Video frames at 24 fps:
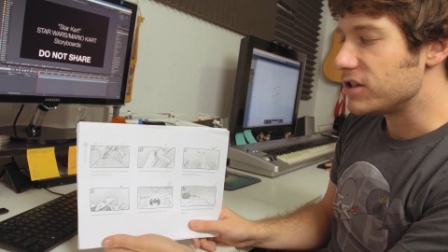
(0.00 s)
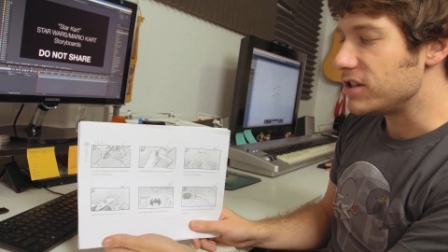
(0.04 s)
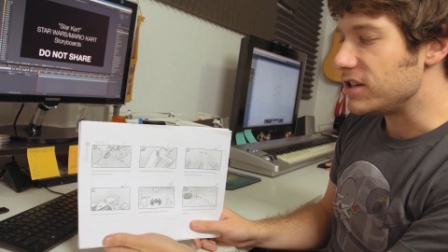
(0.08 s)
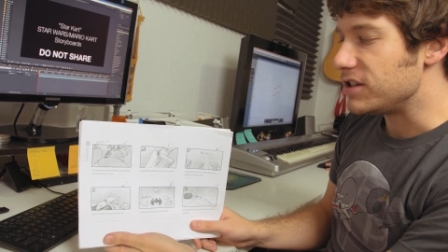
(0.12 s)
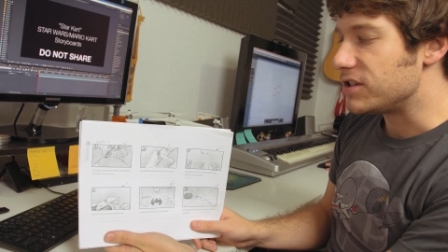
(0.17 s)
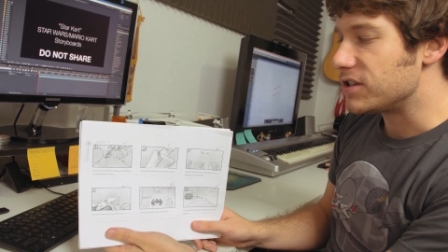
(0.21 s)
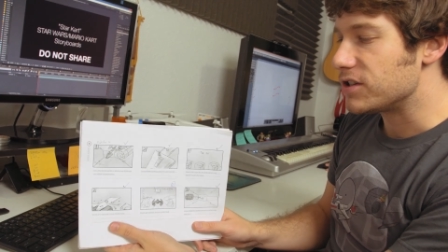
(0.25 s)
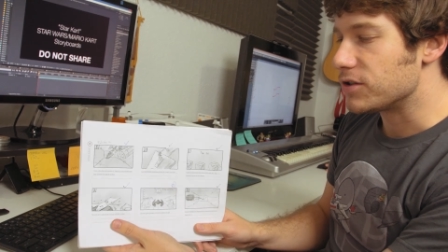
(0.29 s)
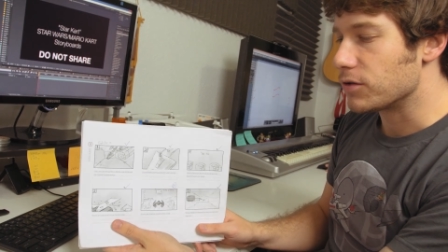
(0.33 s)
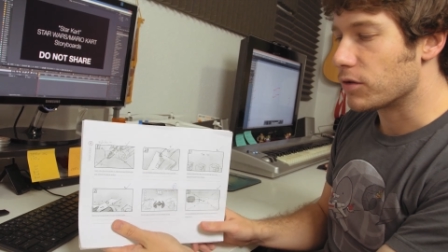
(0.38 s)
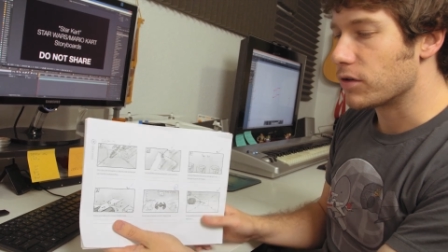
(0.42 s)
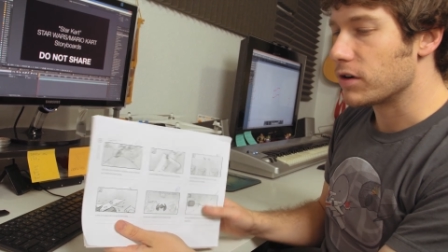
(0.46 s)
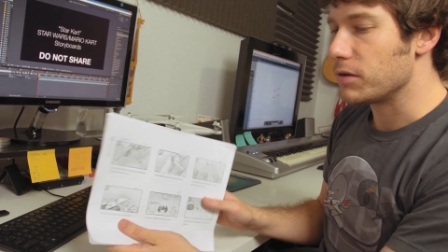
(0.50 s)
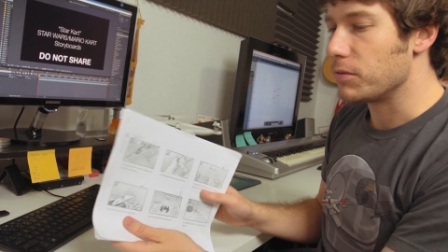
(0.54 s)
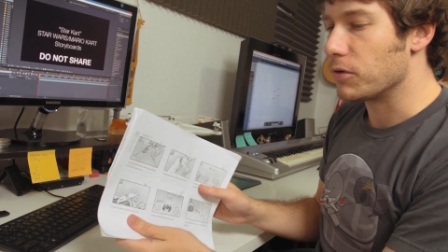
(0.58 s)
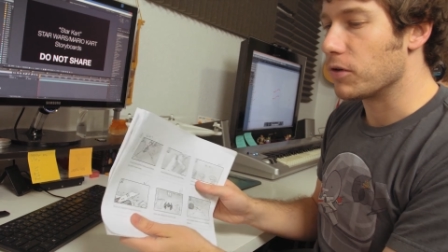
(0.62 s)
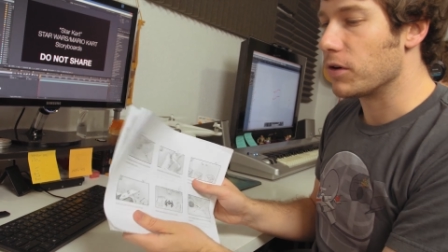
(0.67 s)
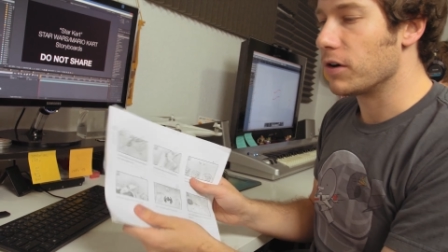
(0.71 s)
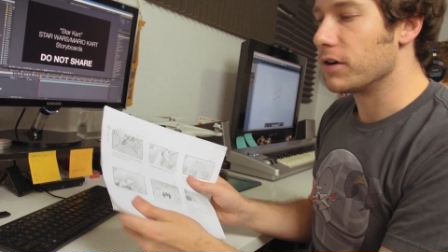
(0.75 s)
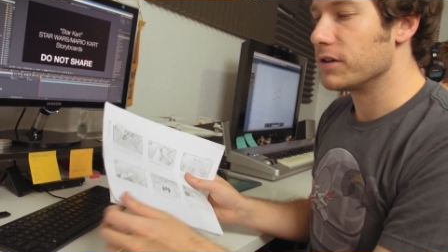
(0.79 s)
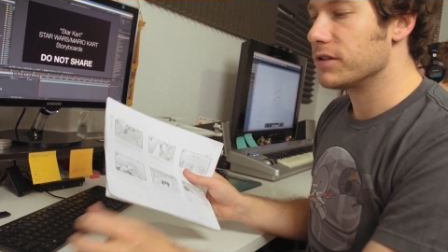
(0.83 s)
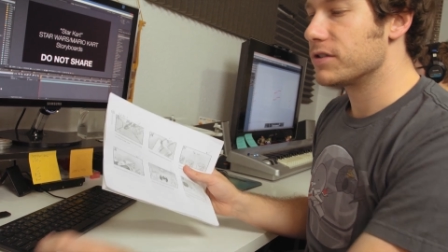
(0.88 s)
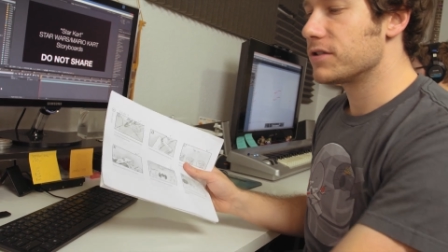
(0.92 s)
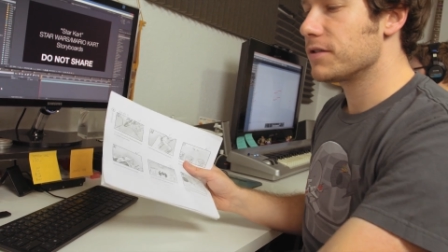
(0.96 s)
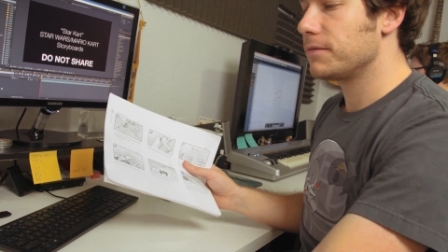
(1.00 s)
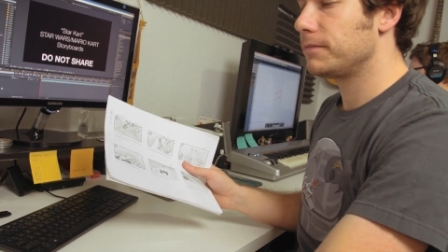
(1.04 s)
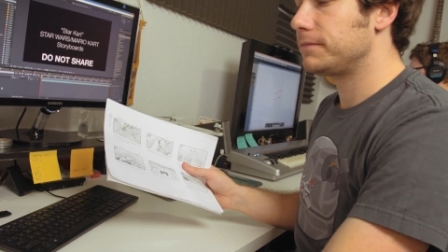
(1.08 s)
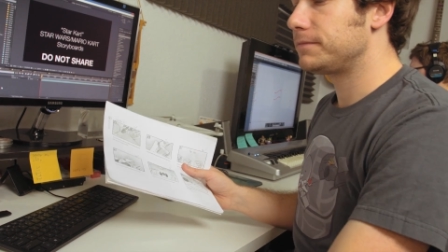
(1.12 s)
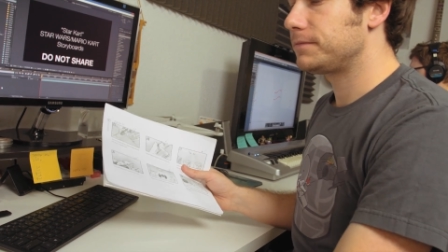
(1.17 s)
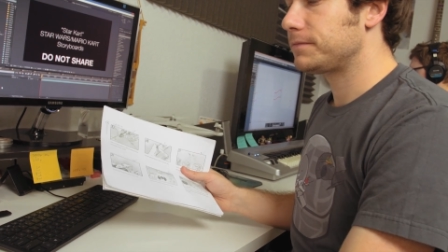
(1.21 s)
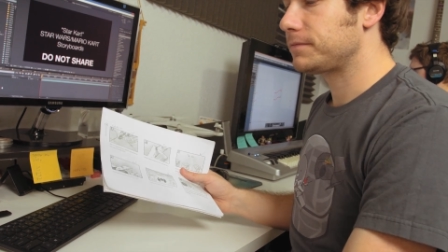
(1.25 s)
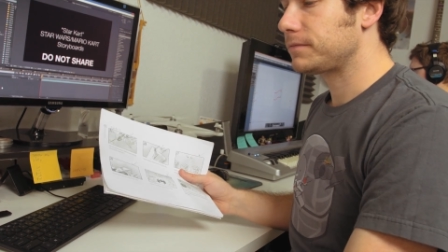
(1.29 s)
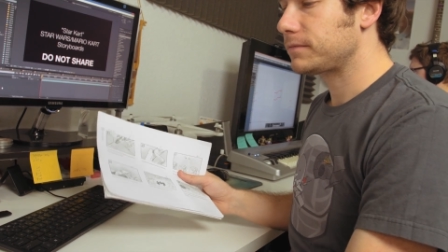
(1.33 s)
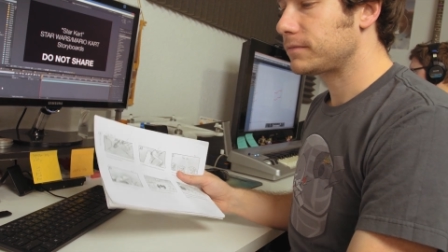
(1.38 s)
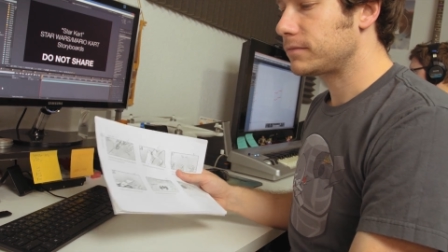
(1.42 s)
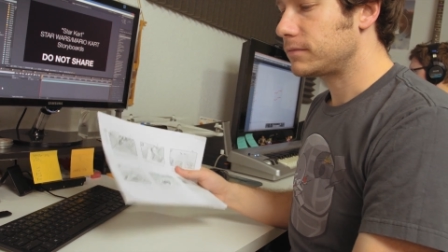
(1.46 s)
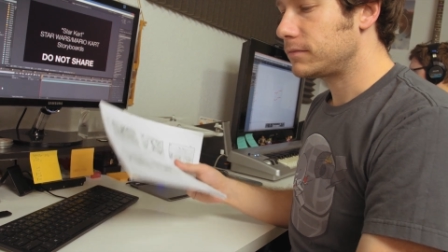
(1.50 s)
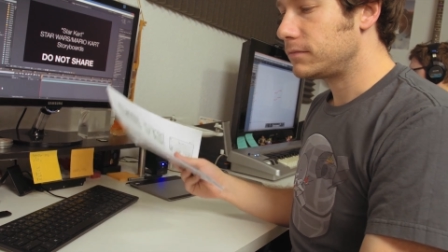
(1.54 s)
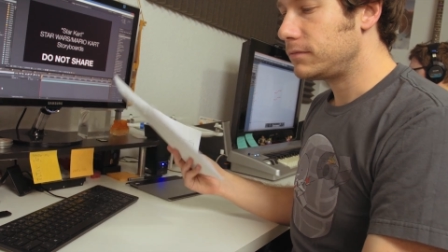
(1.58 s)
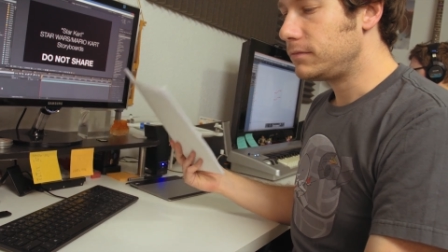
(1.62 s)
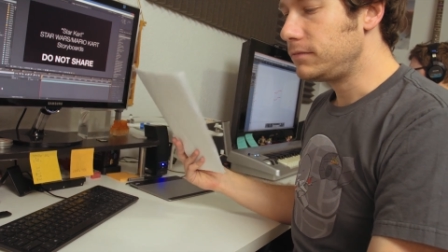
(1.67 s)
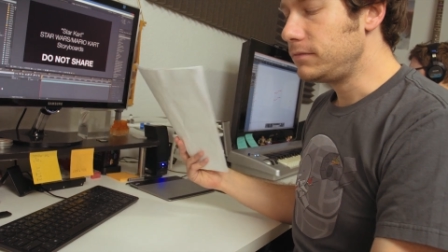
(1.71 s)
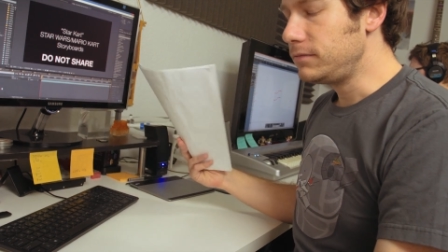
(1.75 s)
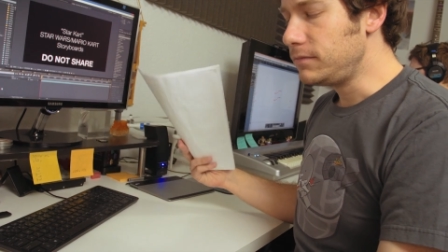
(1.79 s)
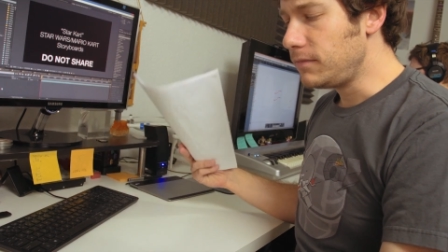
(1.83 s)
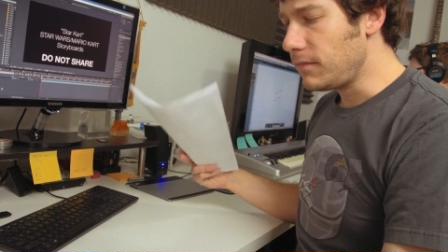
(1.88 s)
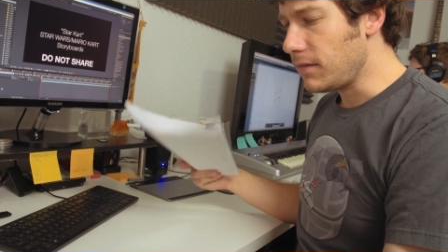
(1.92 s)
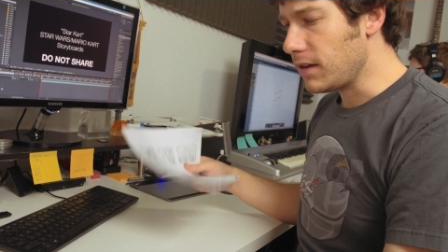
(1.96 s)
these storyboards,
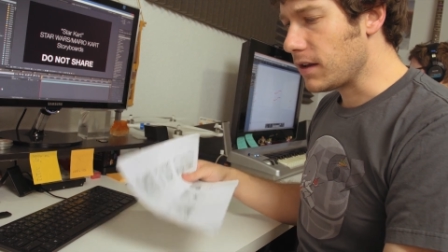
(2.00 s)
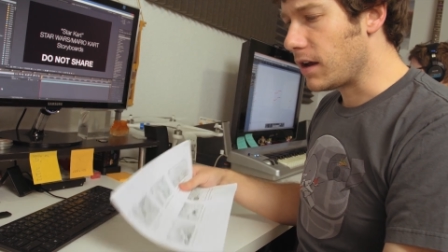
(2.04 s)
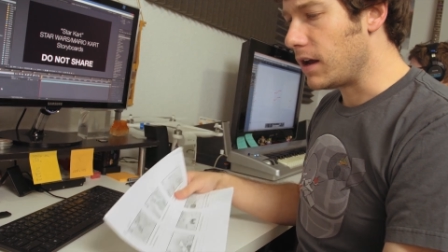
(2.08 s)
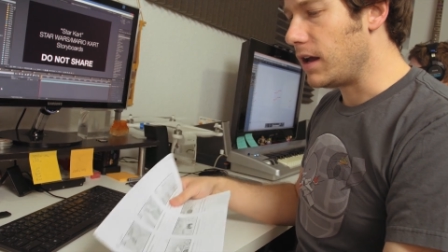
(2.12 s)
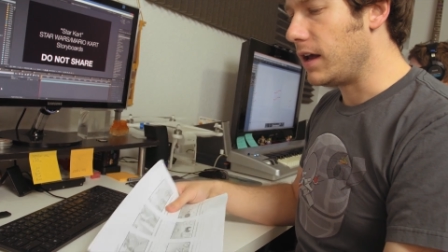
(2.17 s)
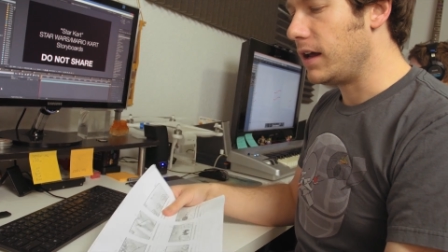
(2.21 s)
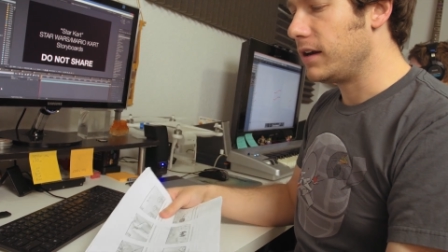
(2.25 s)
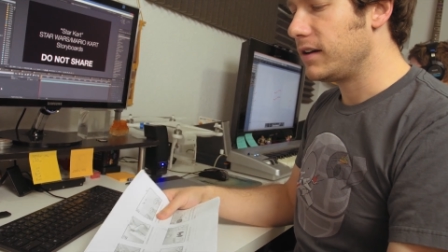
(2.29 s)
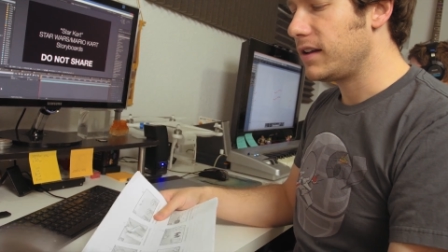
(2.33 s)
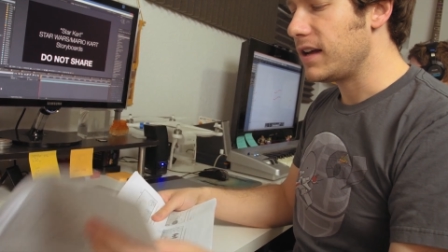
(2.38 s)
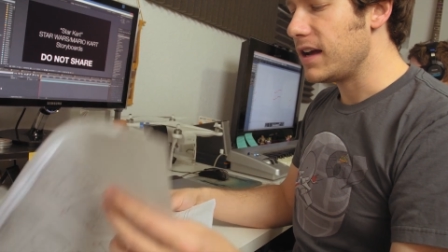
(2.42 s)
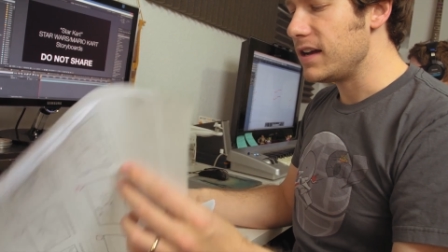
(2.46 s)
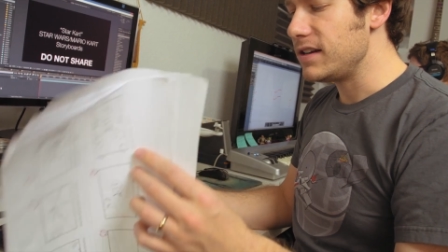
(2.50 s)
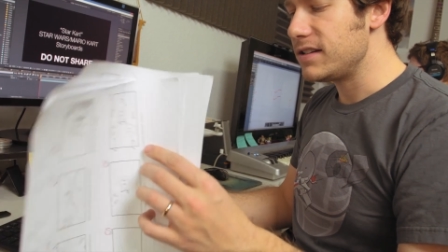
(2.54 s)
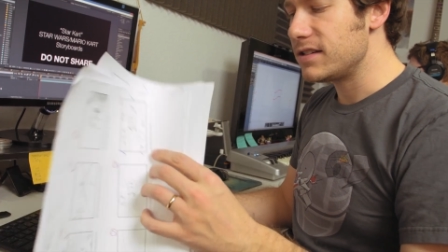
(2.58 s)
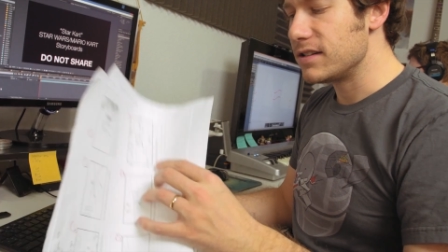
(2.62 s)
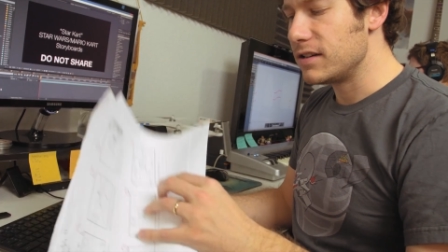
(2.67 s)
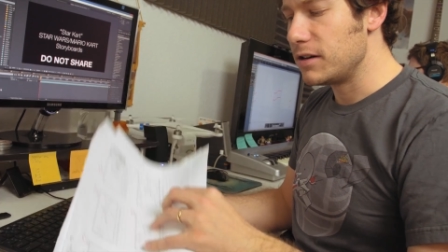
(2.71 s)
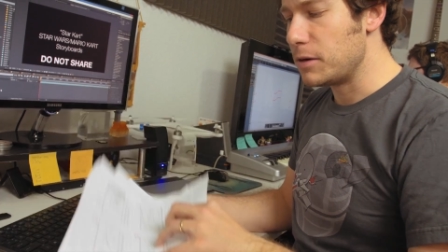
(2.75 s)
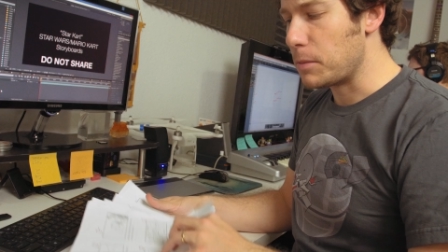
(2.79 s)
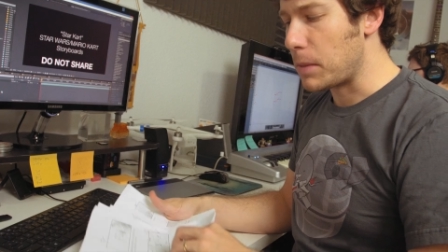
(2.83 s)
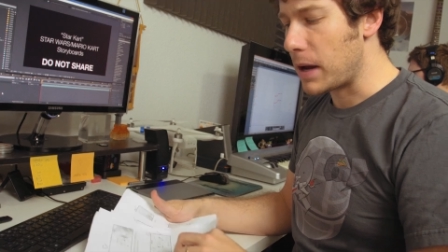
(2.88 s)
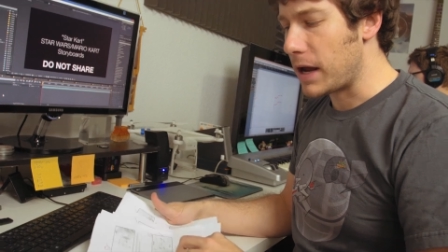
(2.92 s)
and Casen,